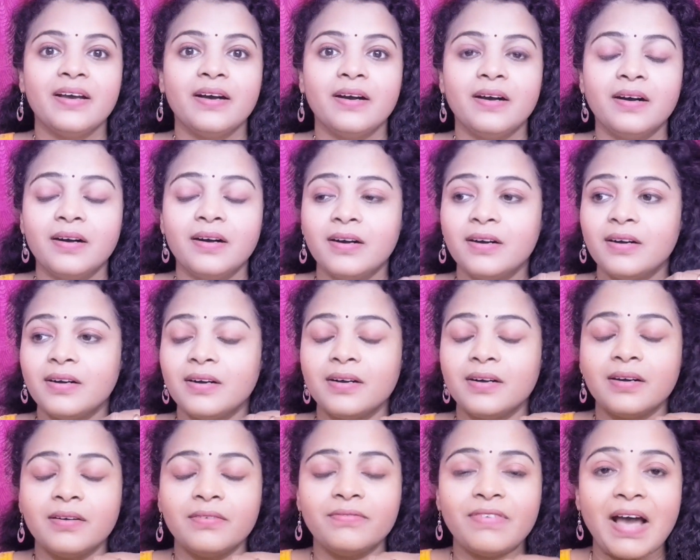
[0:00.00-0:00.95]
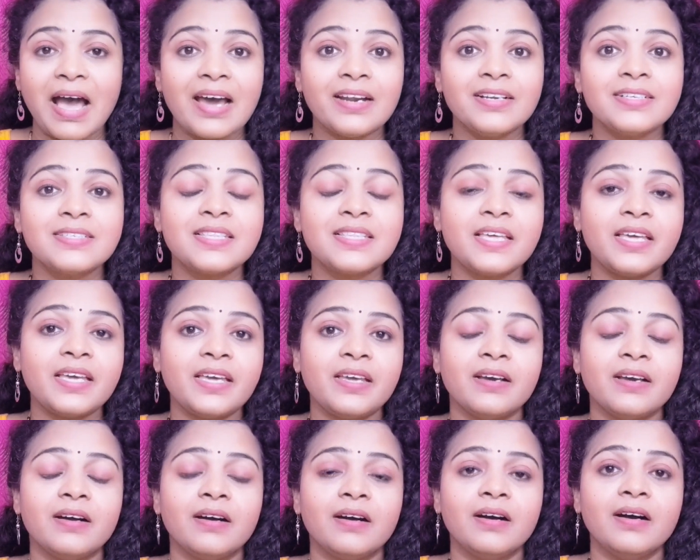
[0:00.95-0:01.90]
uh, where is the
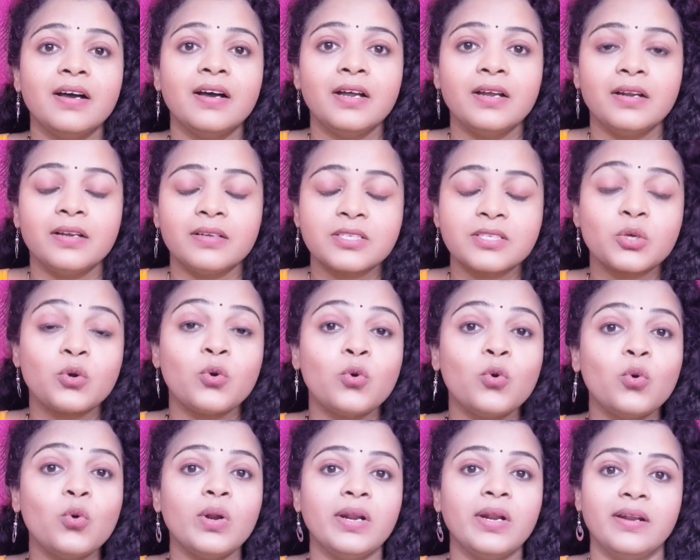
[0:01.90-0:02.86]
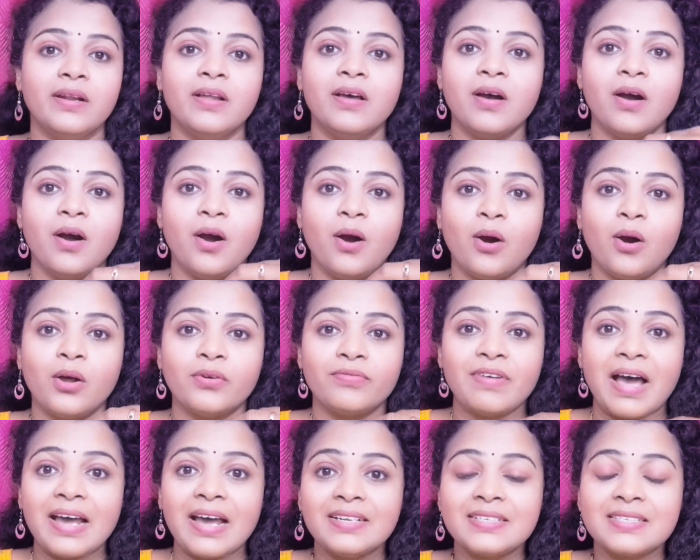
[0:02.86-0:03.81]
uh, school or
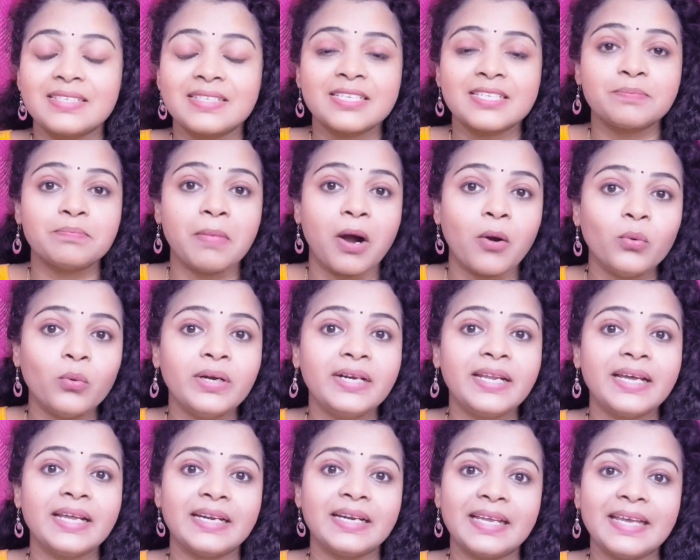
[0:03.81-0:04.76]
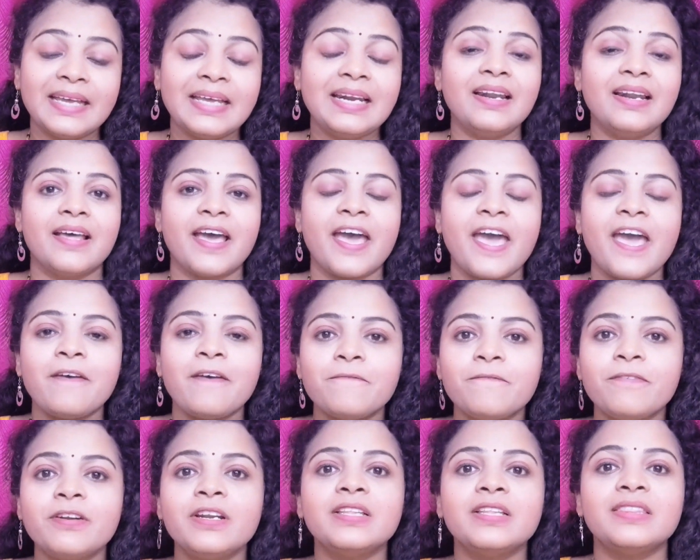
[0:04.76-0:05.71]
where is this mountain, hill,
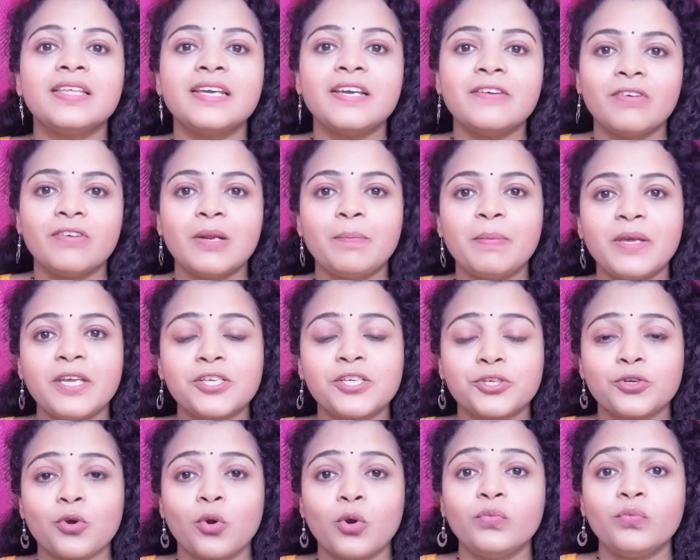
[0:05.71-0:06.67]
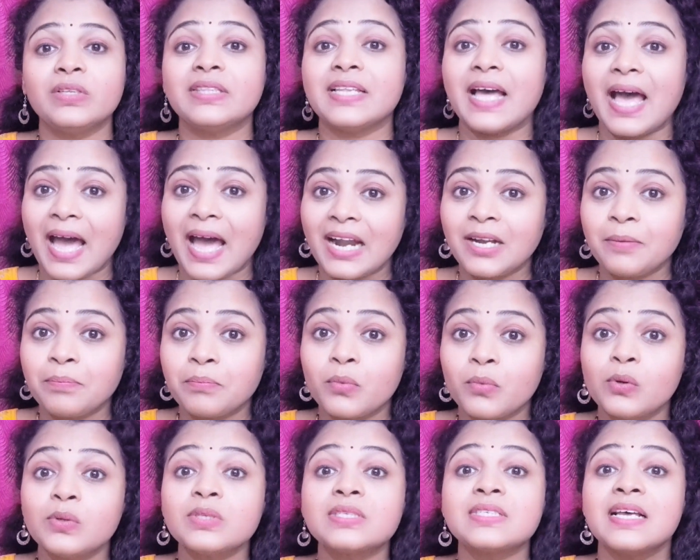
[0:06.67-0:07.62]
everything will be shown with
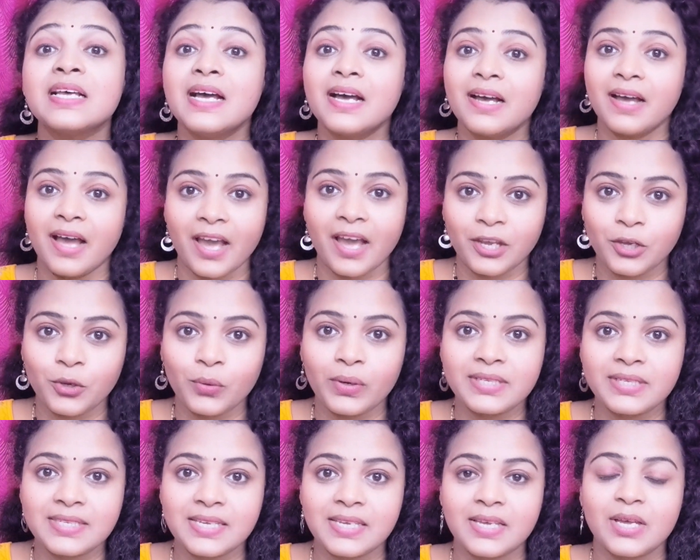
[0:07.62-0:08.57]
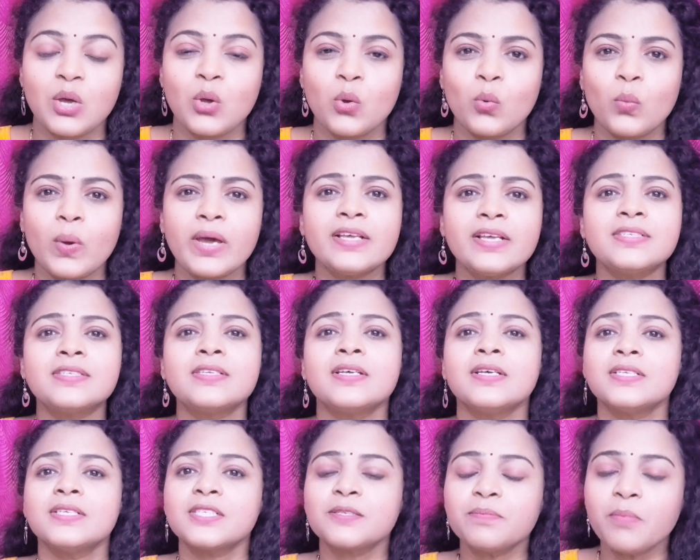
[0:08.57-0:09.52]
utmost accuracy. Whereas
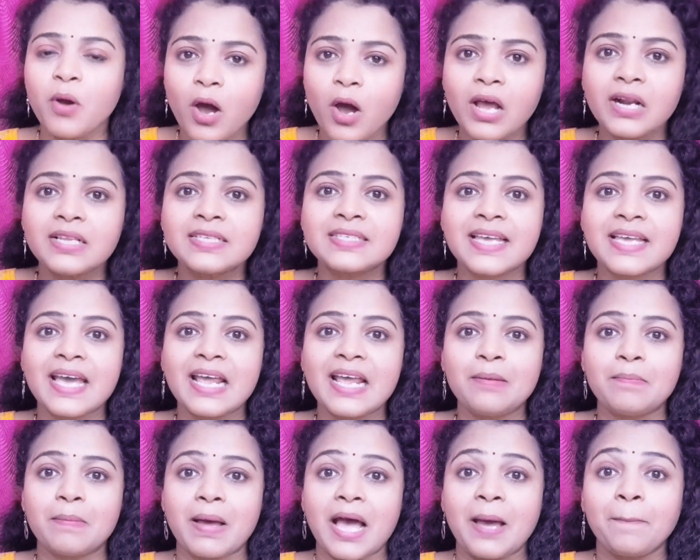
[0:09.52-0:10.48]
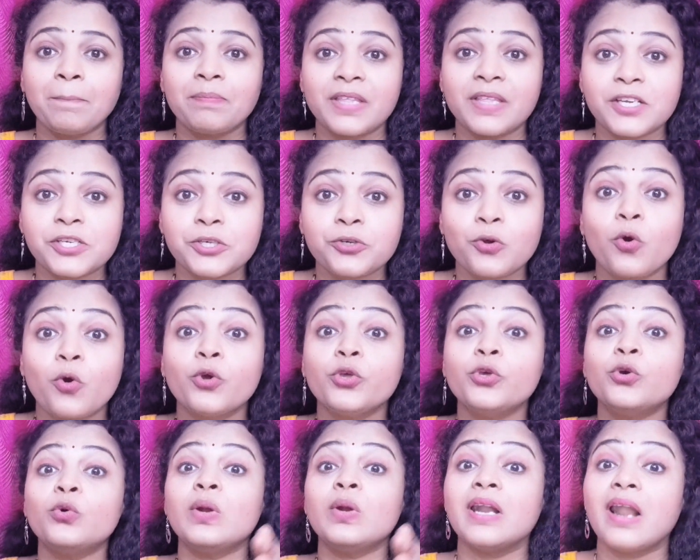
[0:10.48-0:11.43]
small scale map, they show
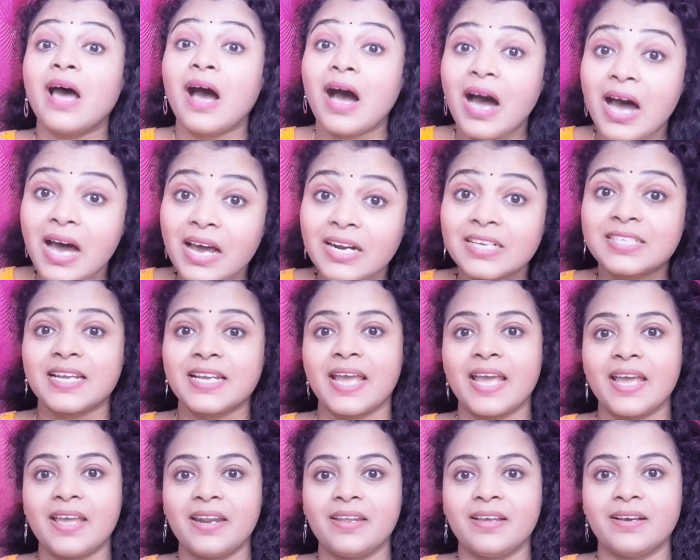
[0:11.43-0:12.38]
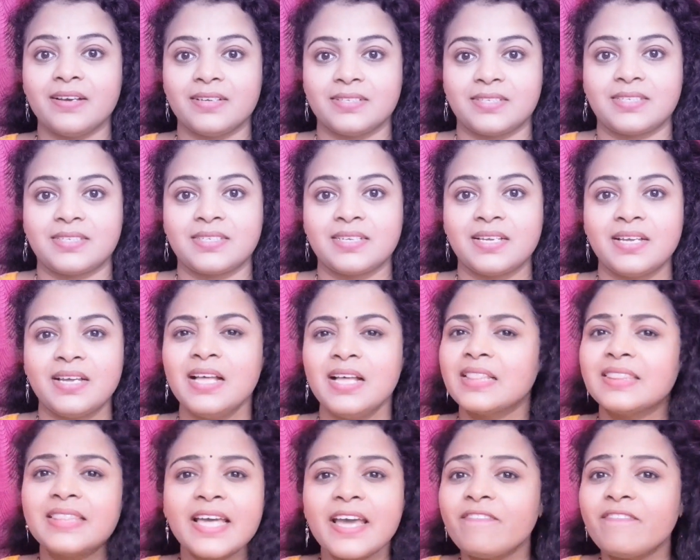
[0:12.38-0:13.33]
you large areas.
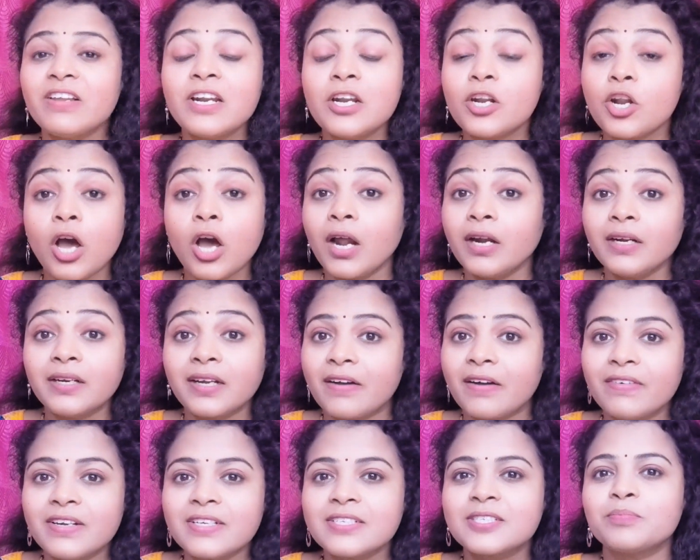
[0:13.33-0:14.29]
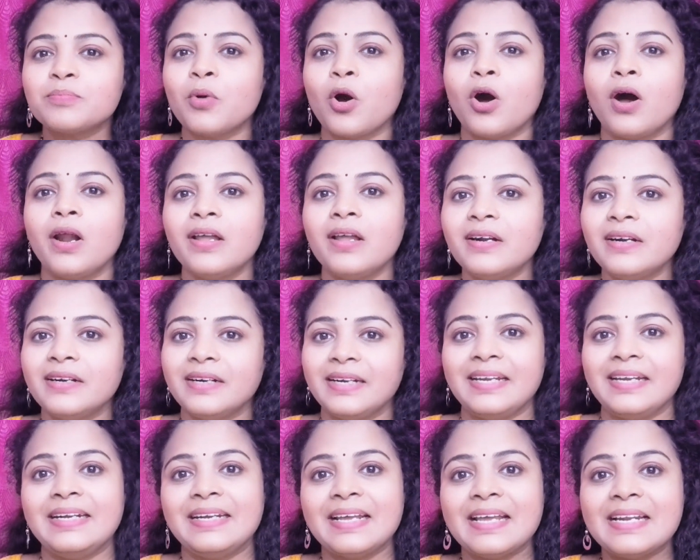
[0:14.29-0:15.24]
They will not cover smaller
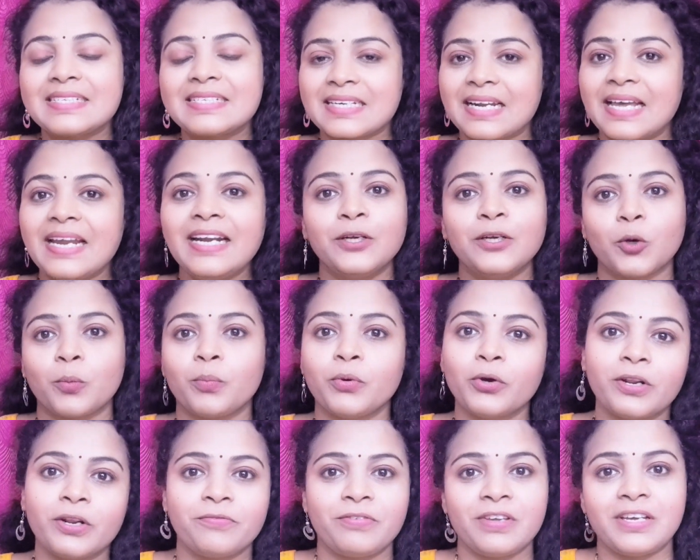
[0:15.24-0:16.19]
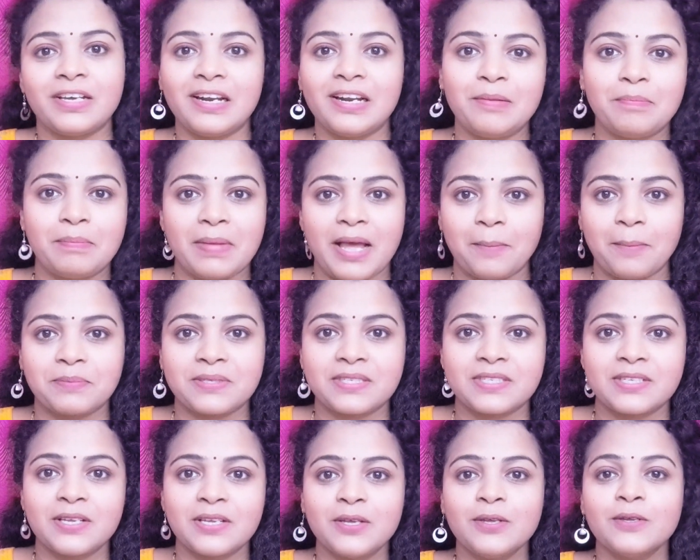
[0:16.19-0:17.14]
details like topographical
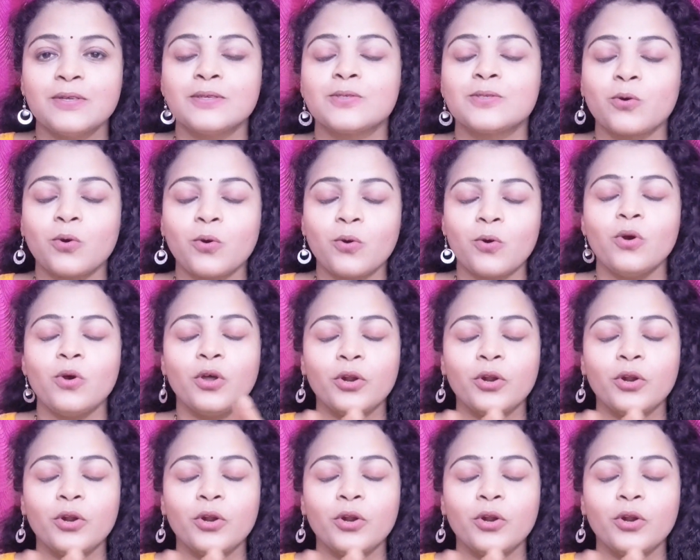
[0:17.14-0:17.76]
maps. So